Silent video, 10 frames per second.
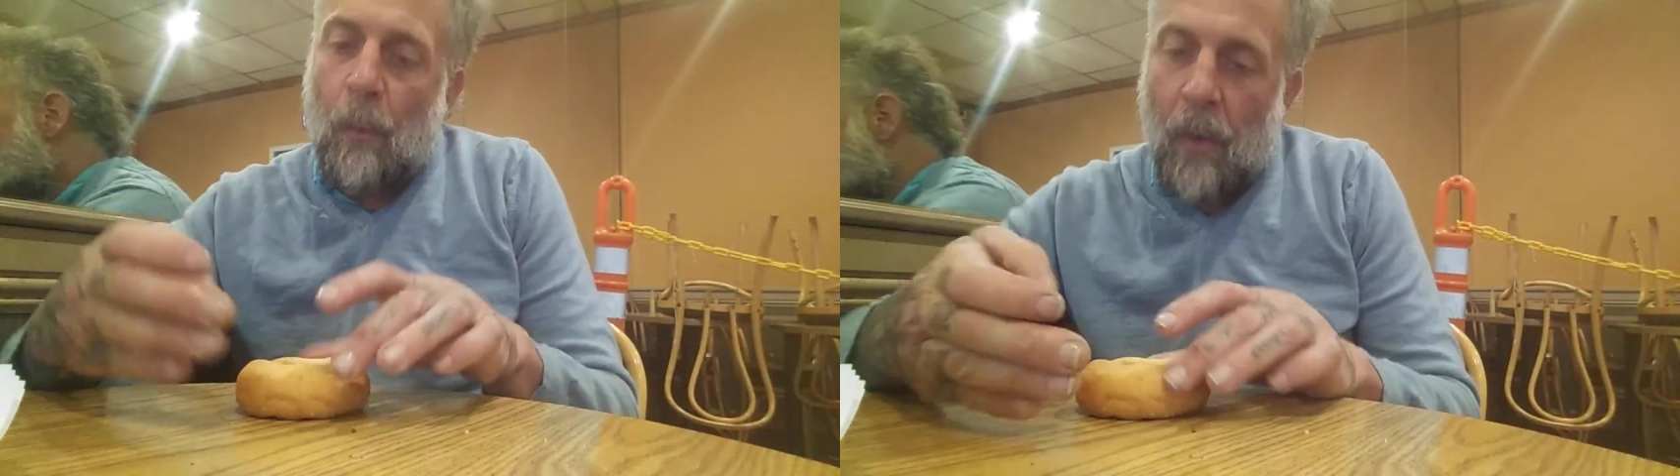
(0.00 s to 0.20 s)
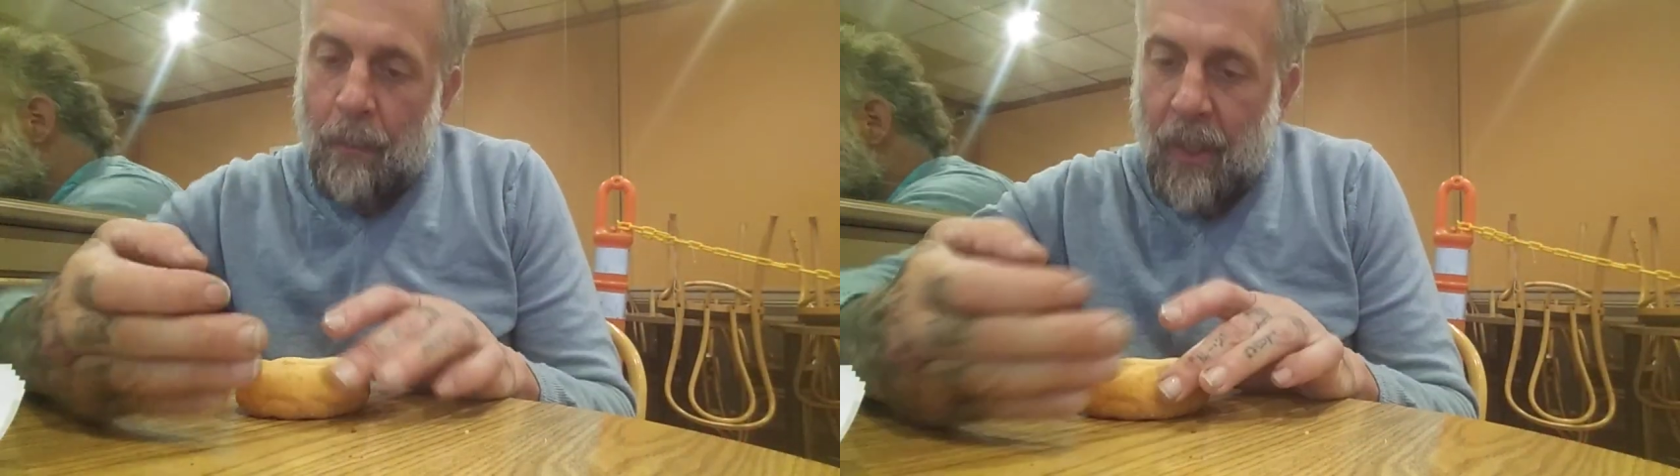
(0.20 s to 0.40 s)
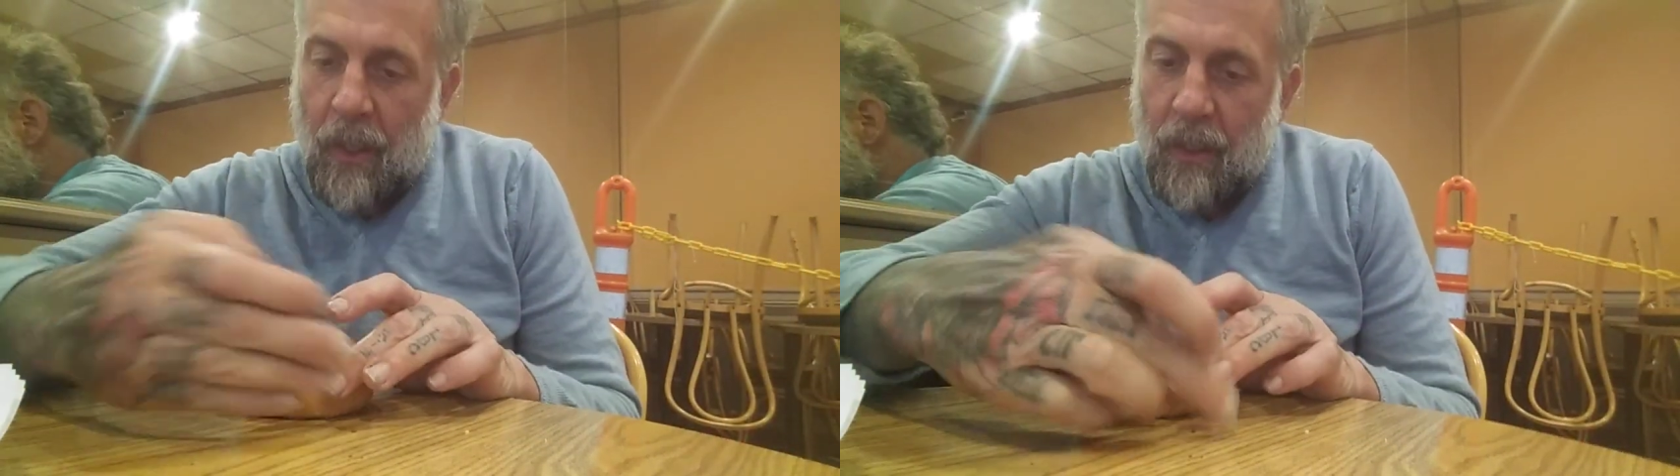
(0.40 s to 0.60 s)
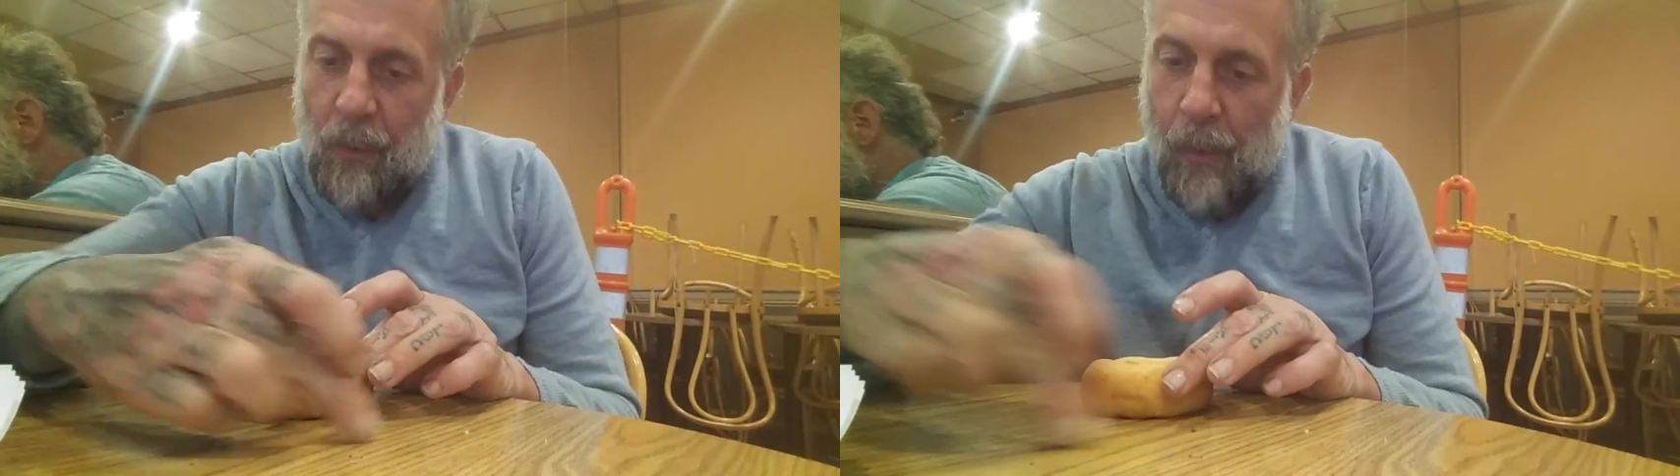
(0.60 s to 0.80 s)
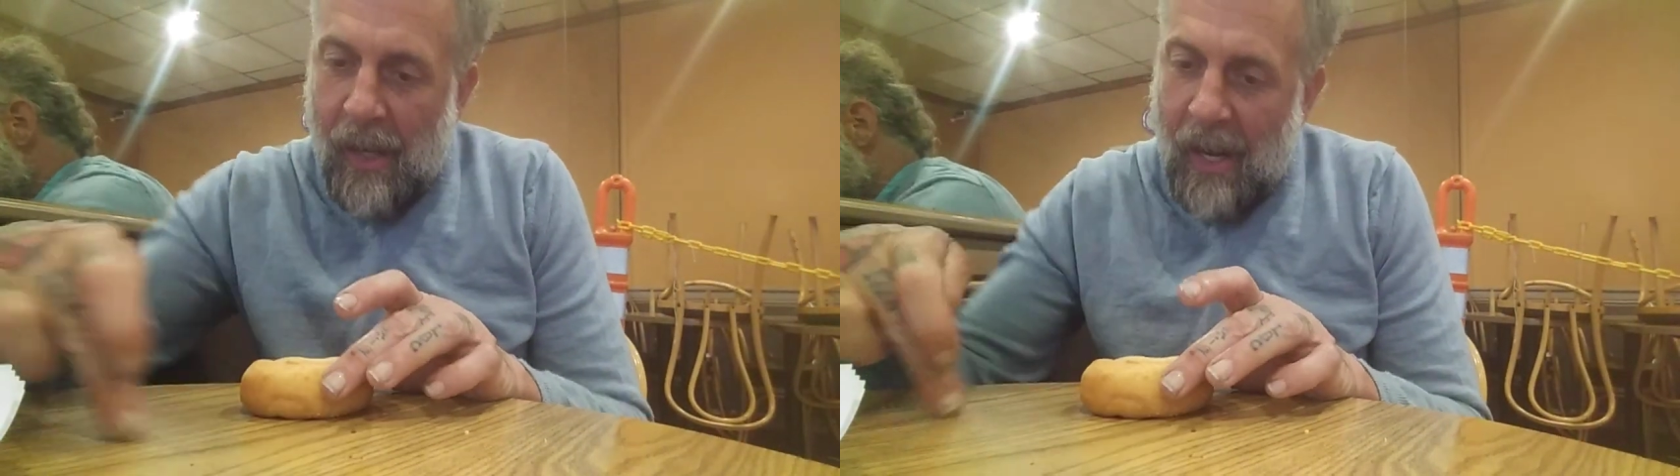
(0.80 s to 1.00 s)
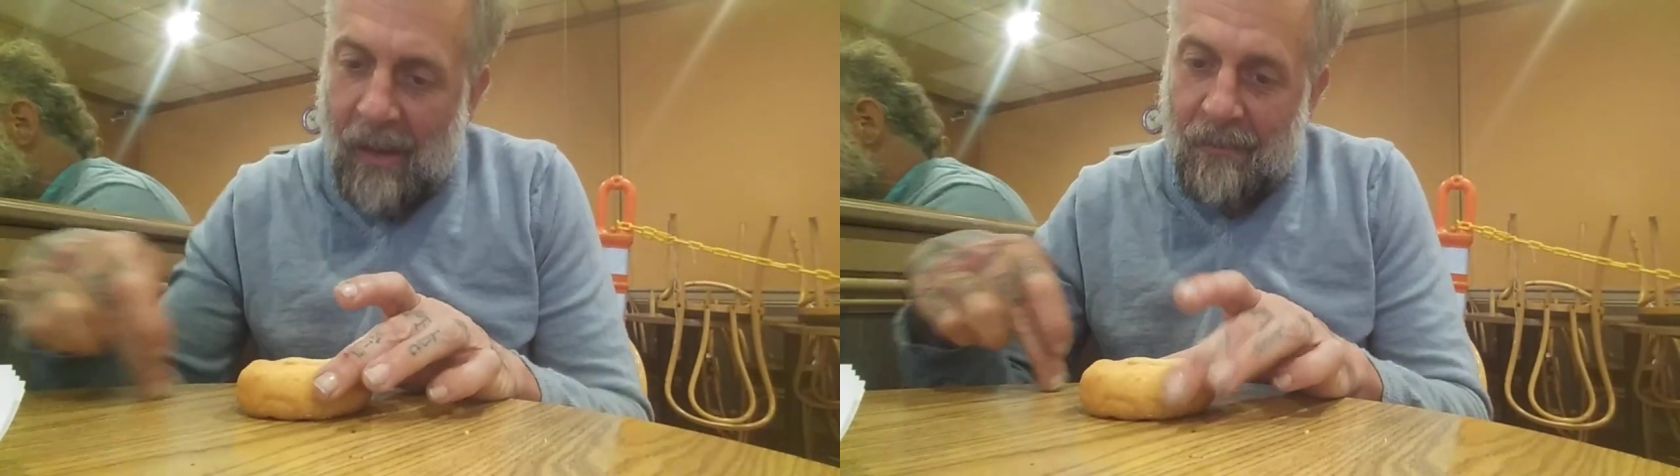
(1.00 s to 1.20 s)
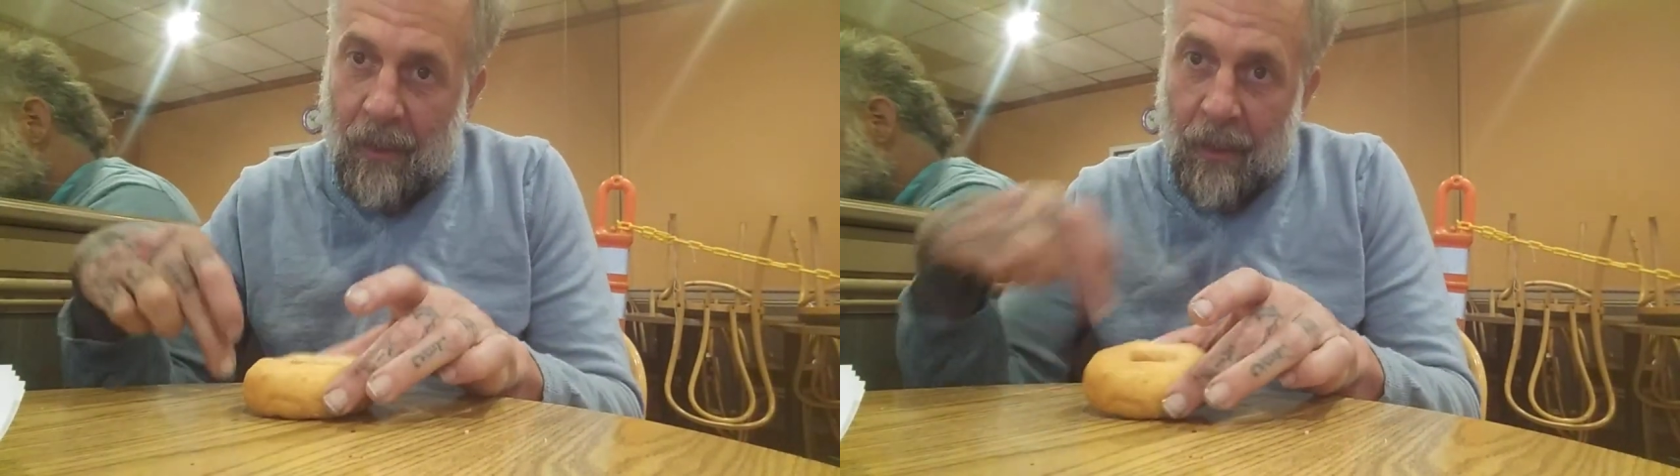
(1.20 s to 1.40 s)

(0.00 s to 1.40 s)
But because we have